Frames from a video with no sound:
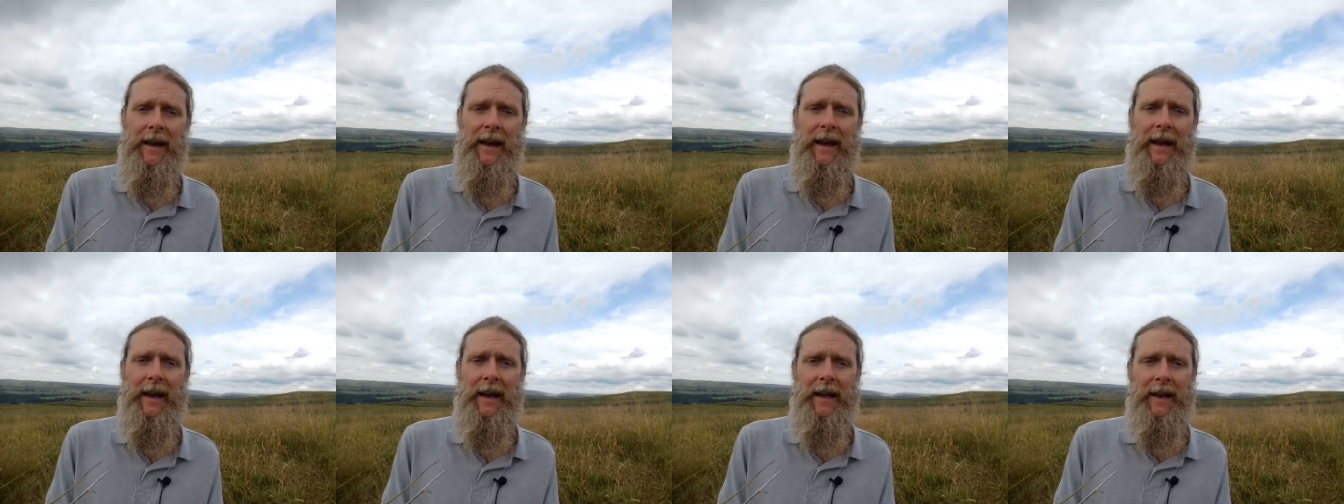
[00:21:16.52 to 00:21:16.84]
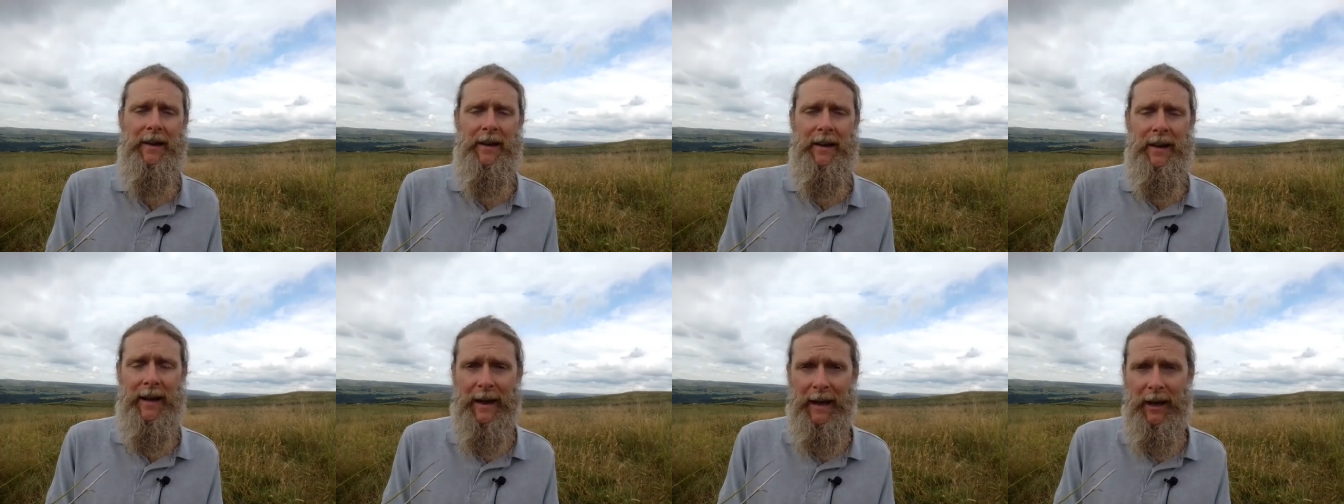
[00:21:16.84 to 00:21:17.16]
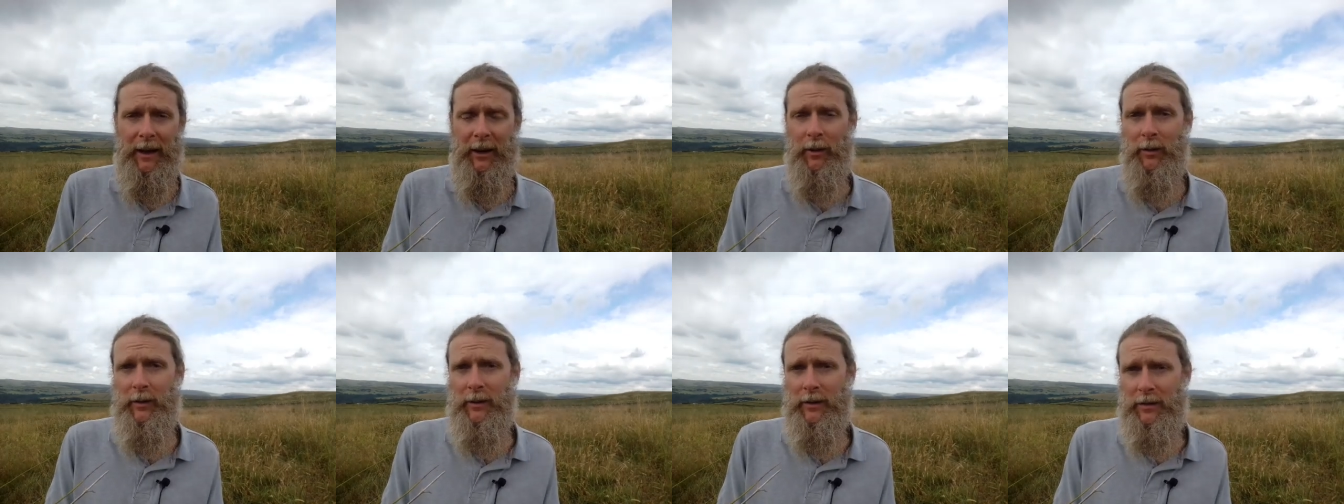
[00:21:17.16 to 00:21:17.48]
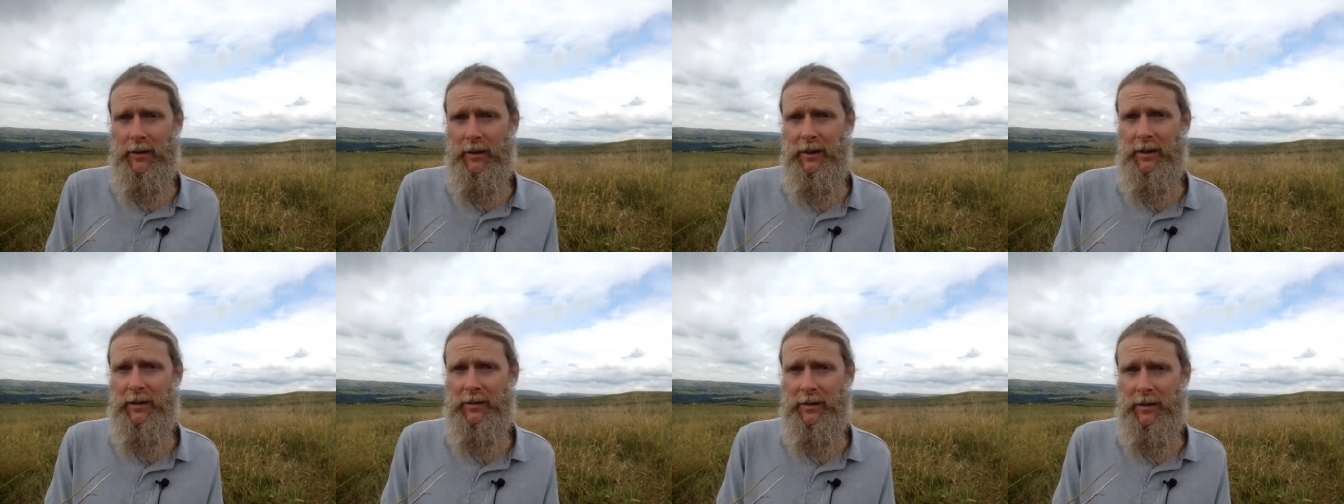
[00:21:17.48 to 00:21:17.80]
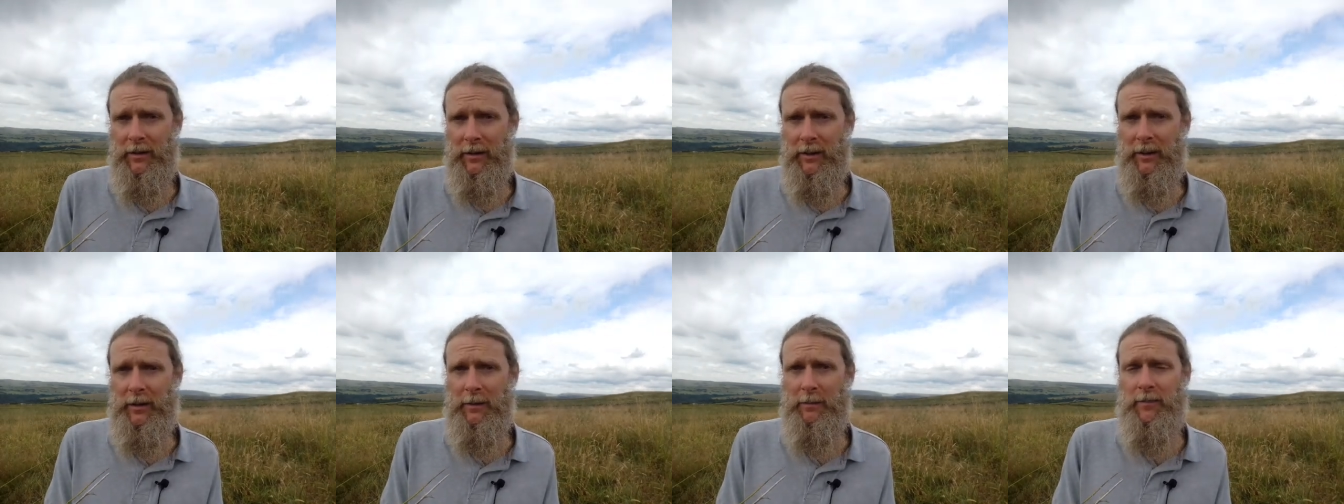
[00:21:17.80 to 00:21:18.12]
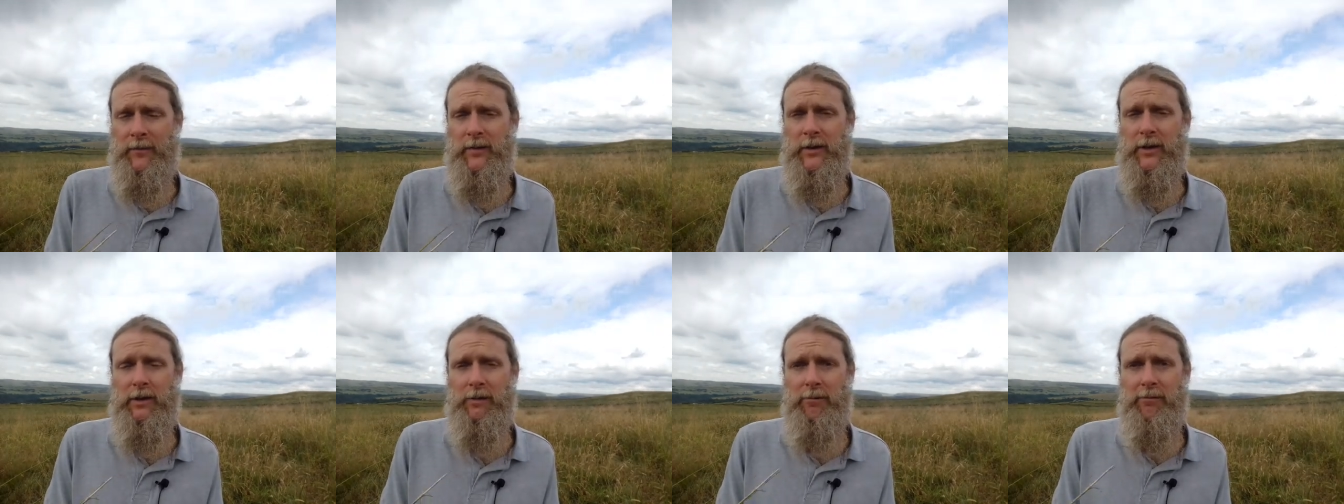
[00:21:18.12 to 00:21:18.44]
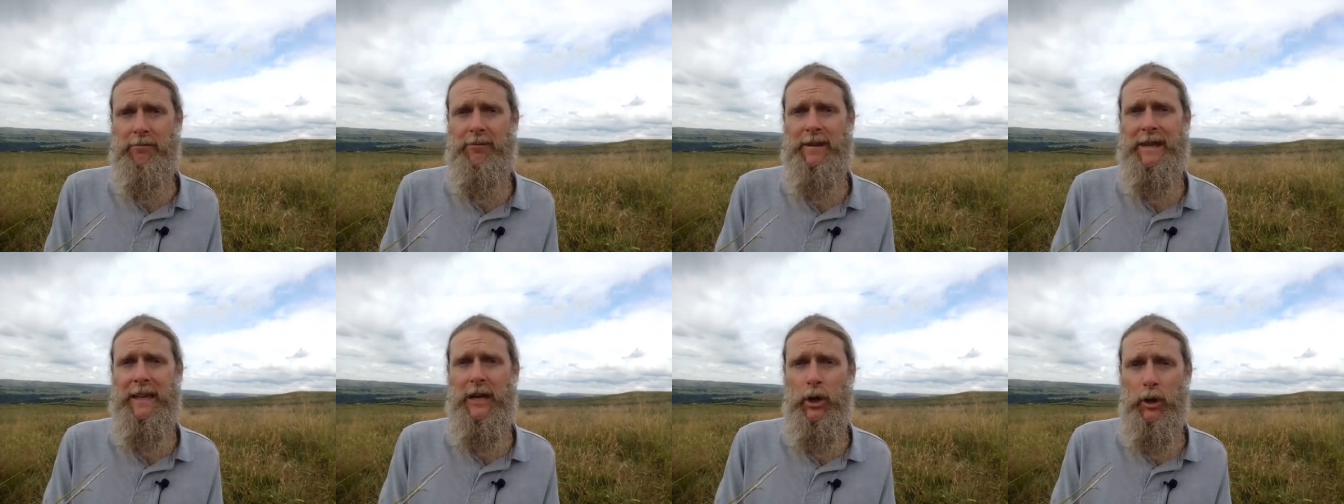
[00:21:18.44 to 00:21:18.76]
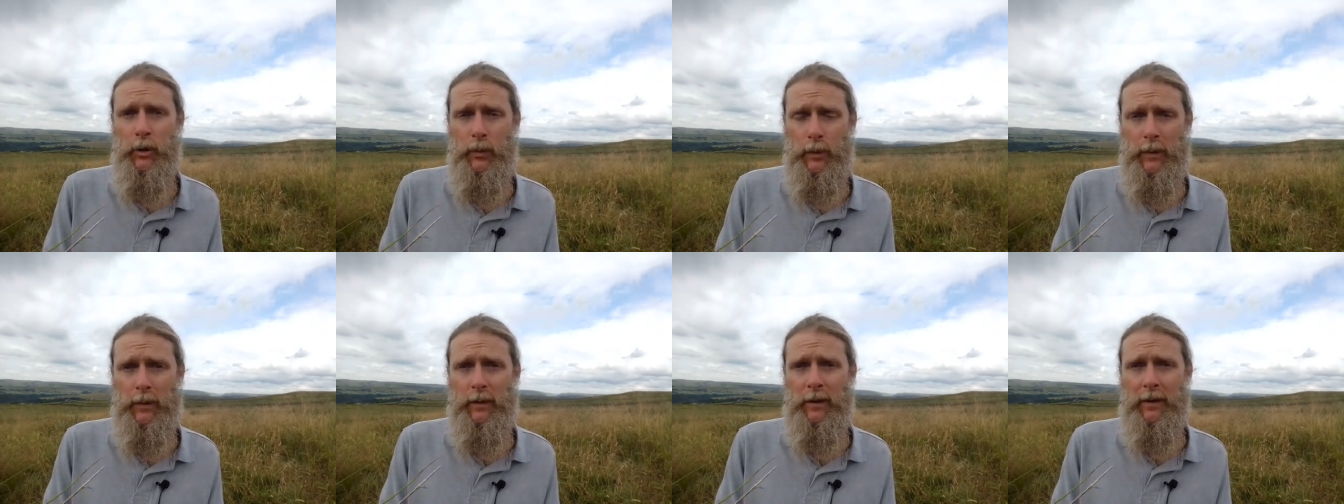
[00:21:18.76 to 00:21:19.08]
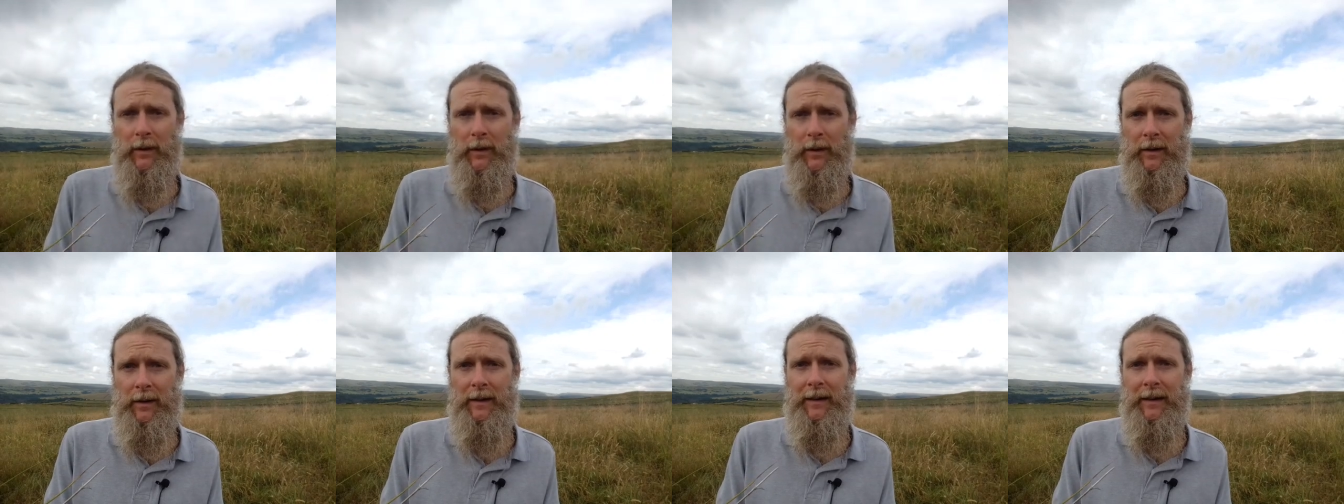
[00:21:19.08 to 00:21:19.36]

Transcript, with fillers: and now is our time to reopen